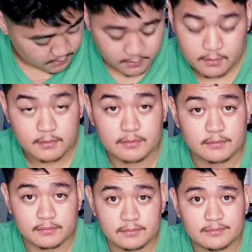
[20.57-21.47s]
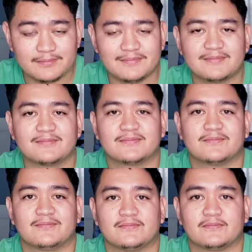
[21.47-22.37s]

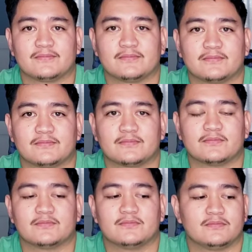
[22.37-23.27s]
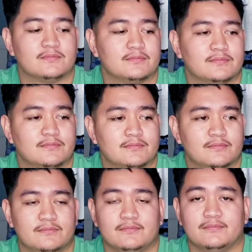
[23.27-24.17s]

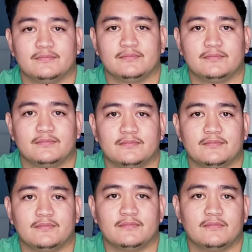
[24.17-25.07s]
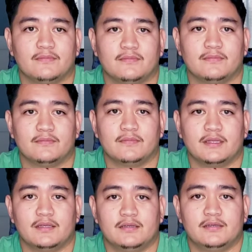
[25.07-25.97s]

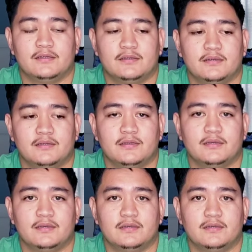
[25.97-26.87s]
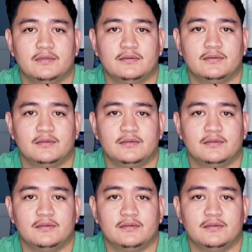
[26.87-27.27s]
[no speech]